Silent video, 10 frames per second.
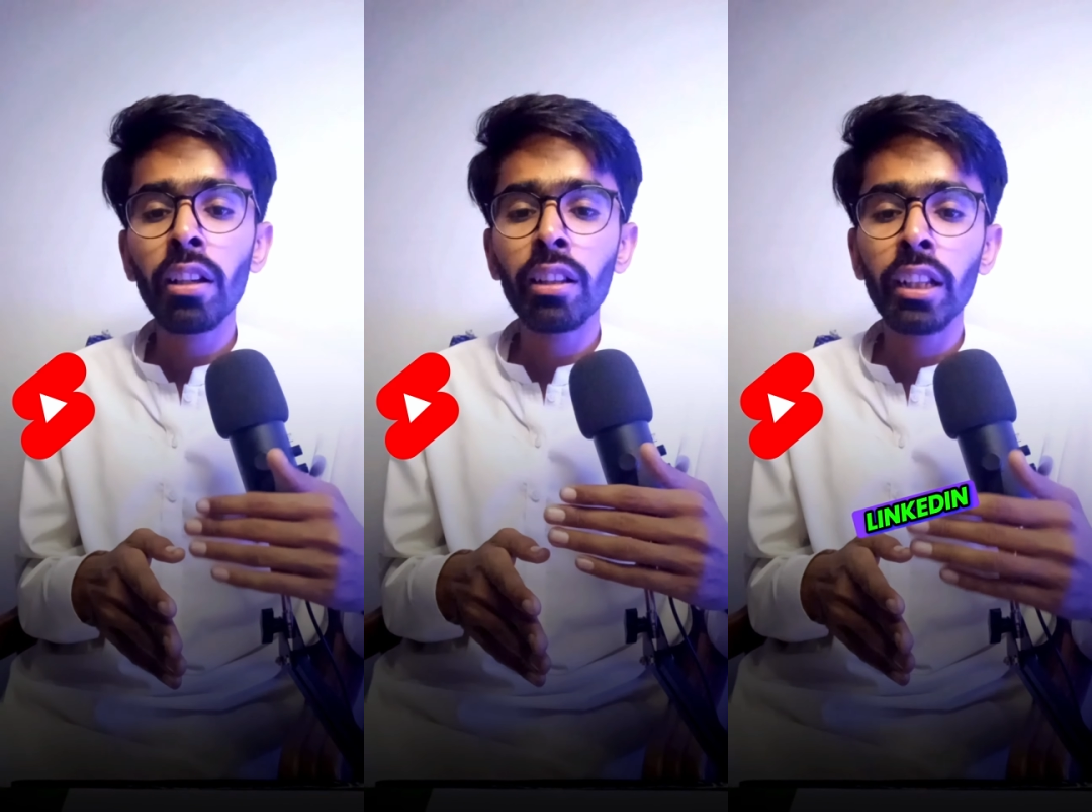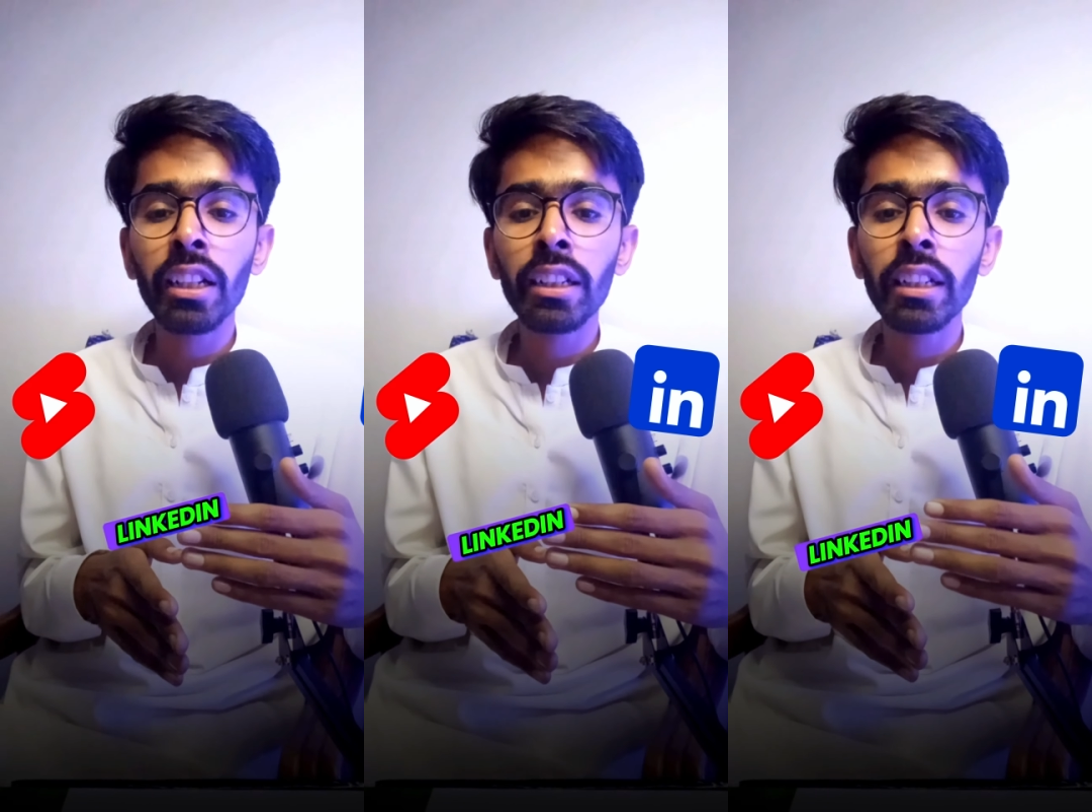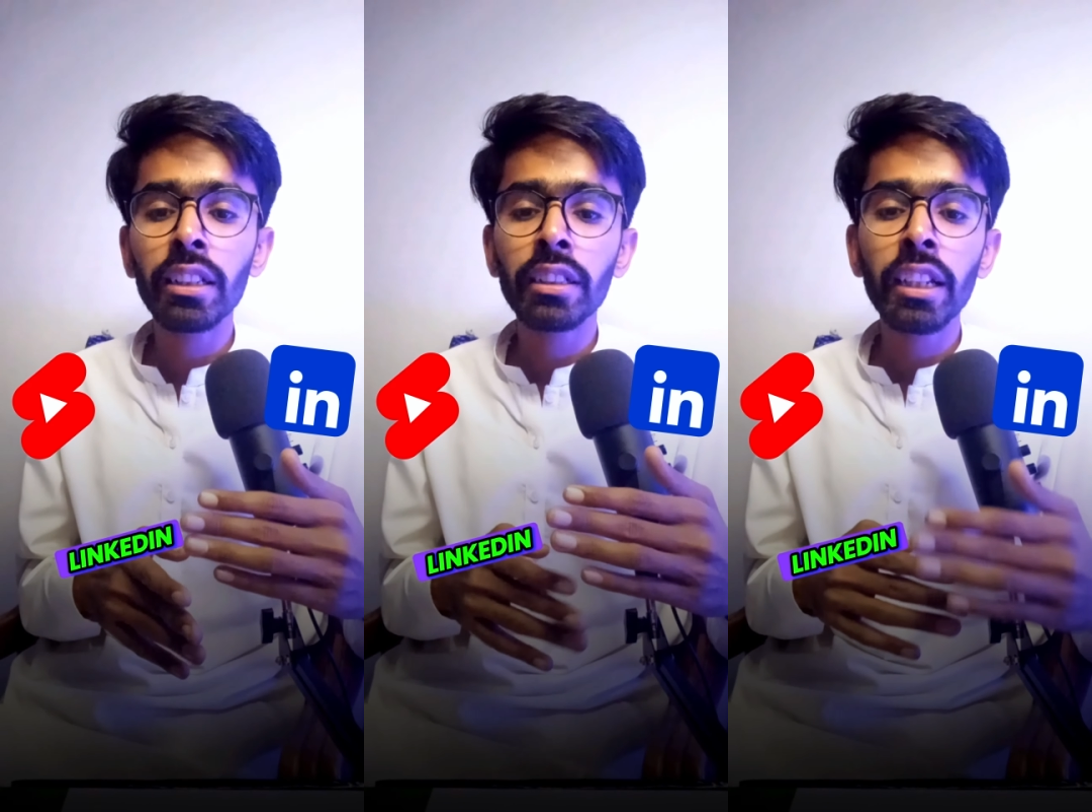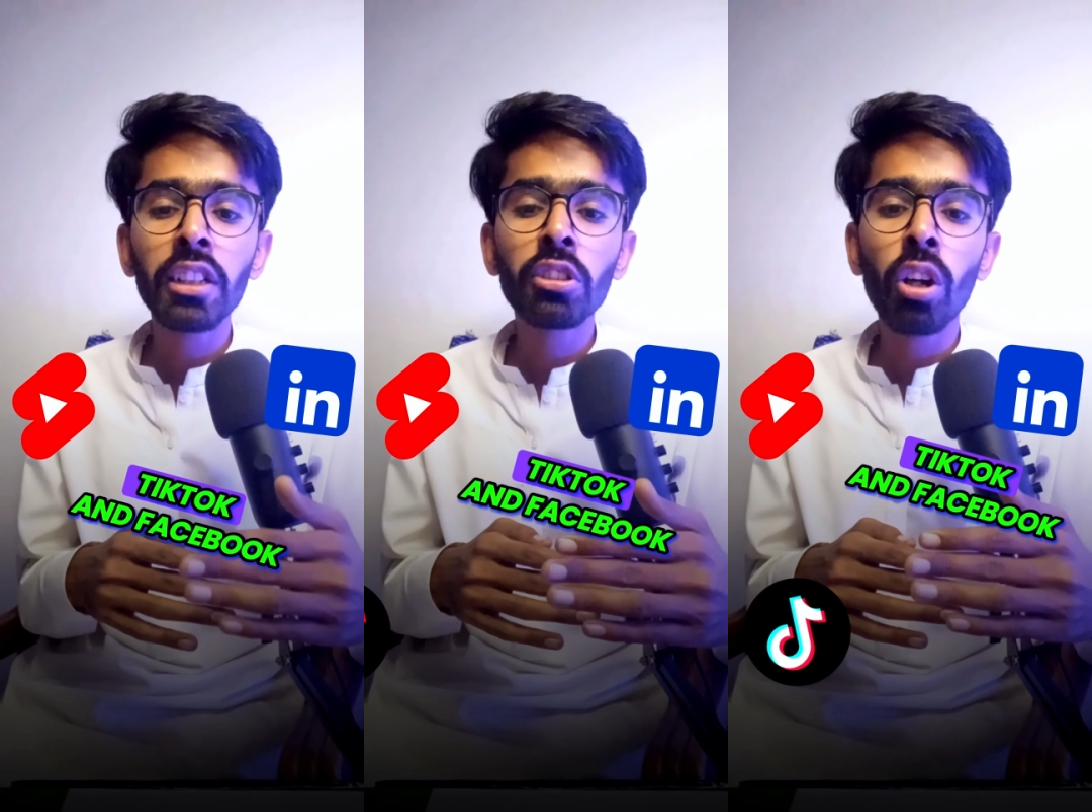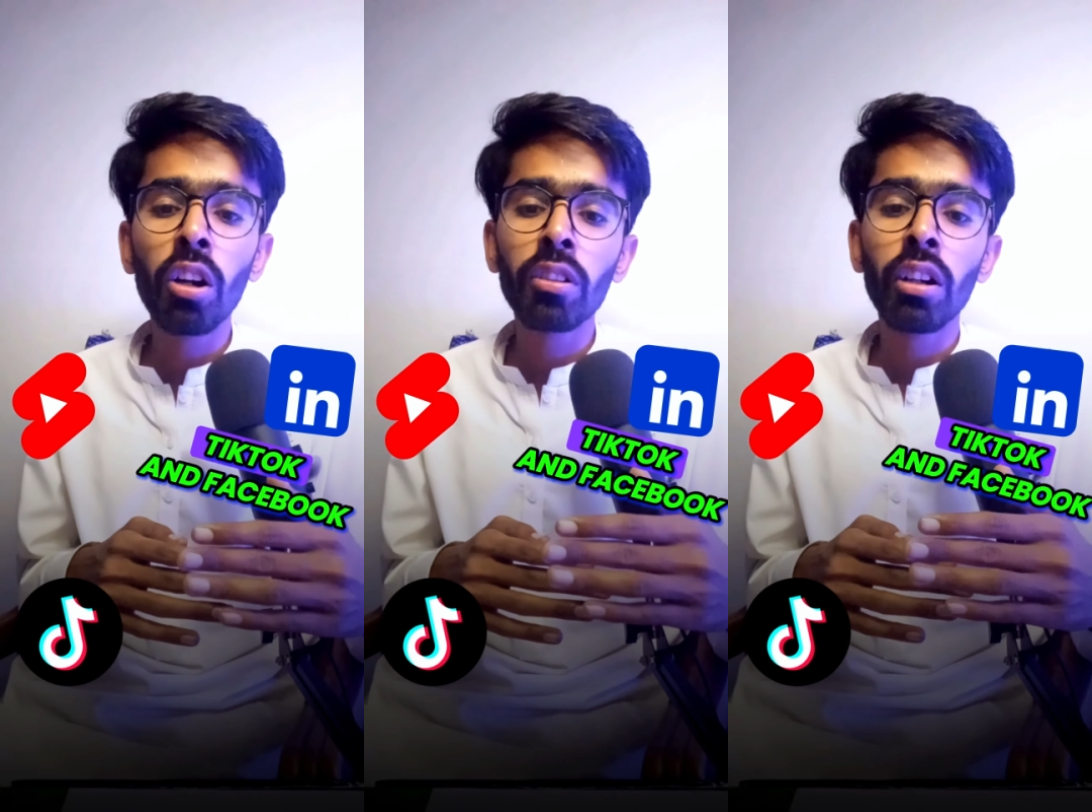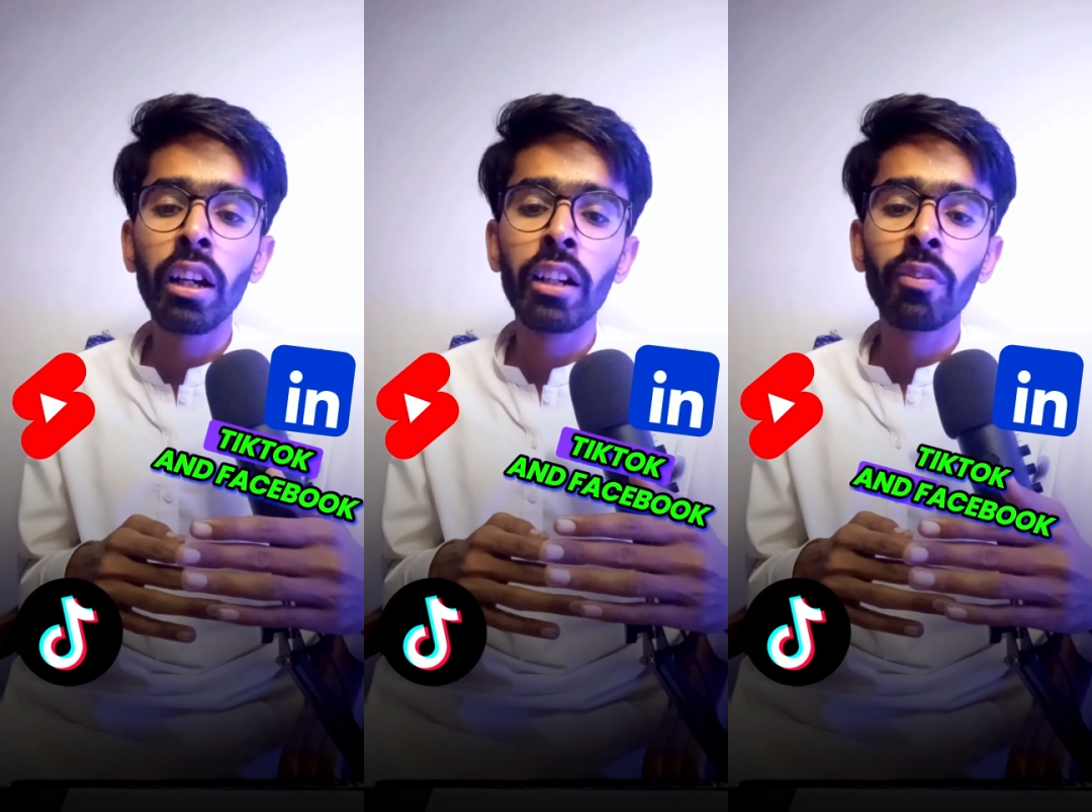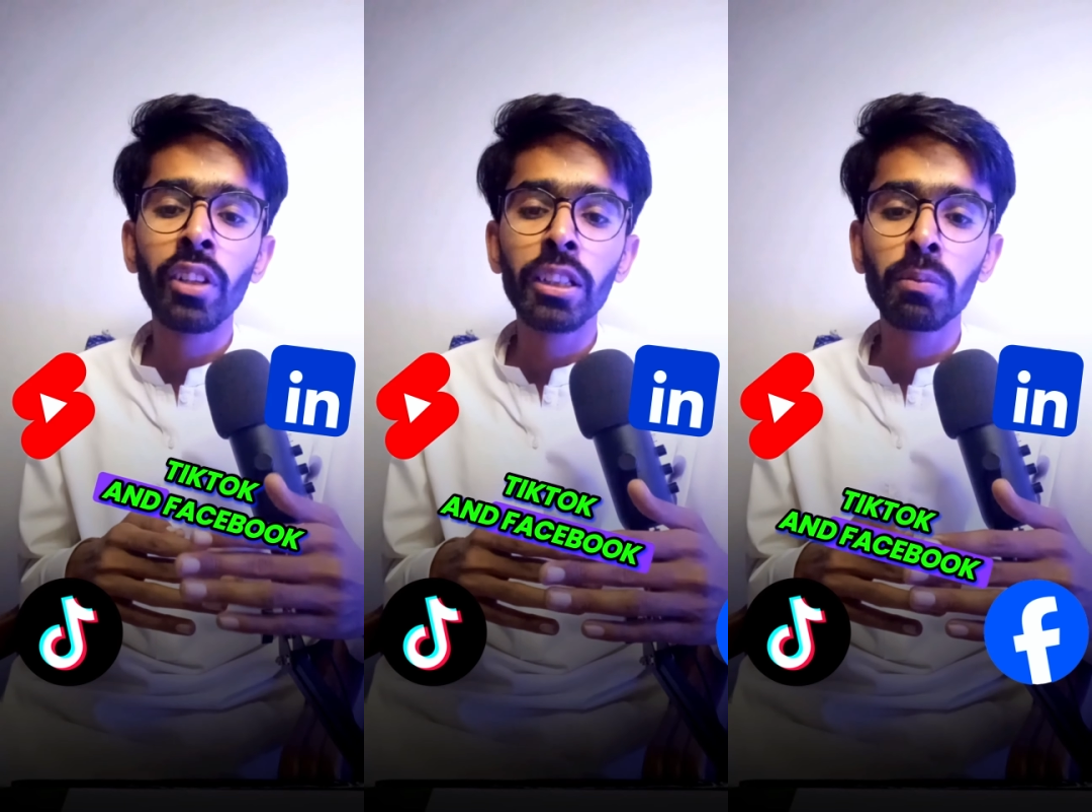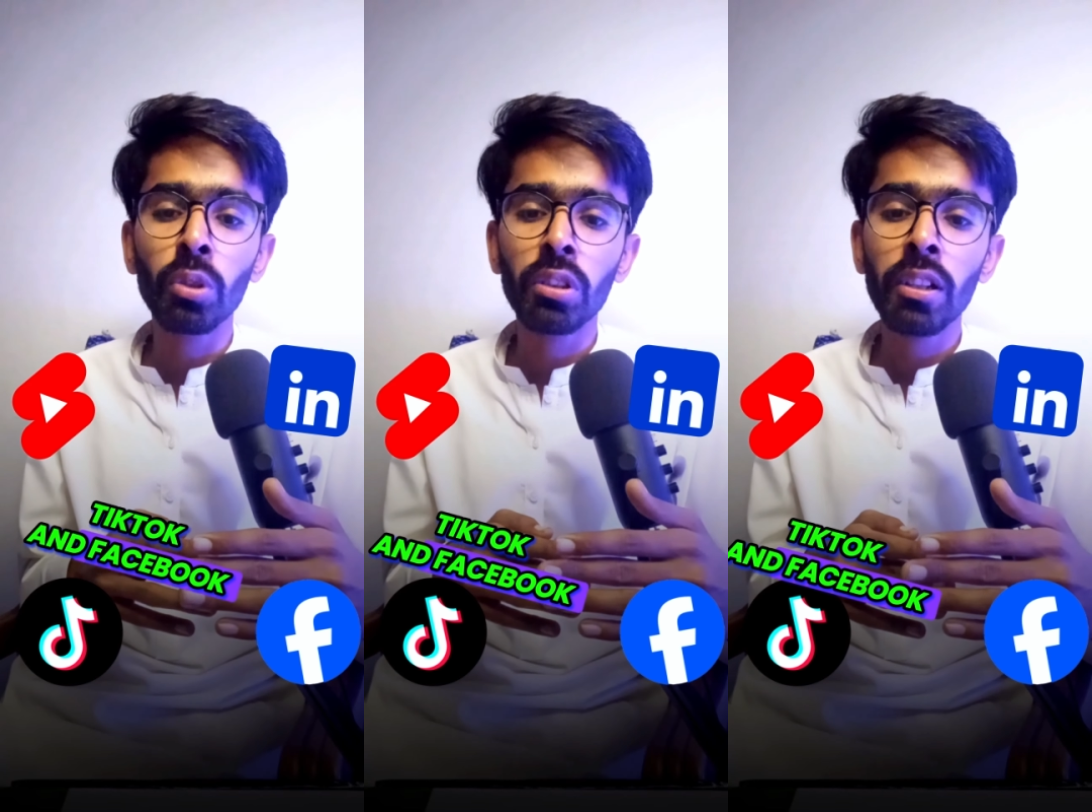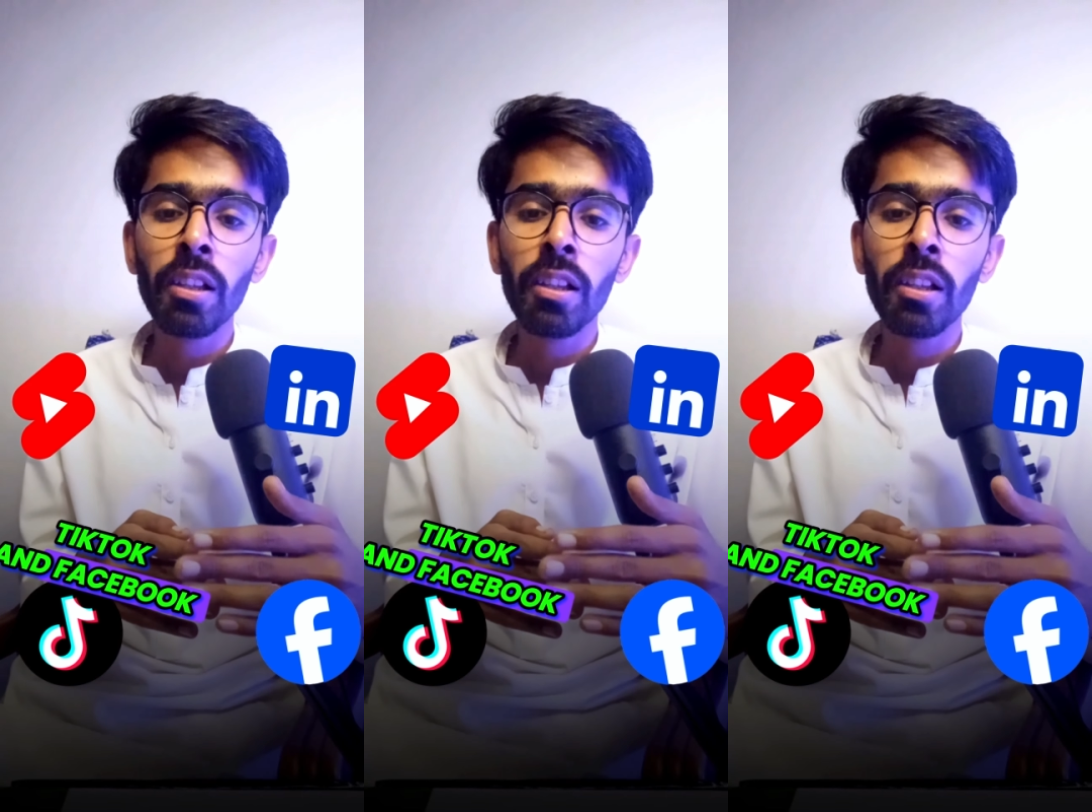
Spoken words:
LinkedIn, TikTok, and Facebook.